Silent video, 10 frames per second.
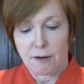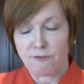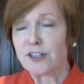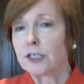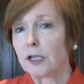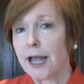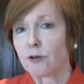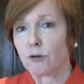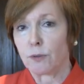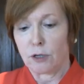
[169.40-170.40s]
physical
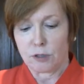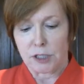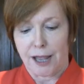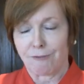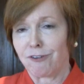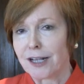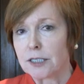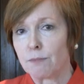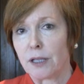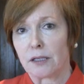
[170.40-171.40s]
attributes like
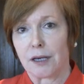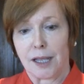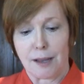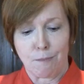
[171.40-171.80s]
flexibility,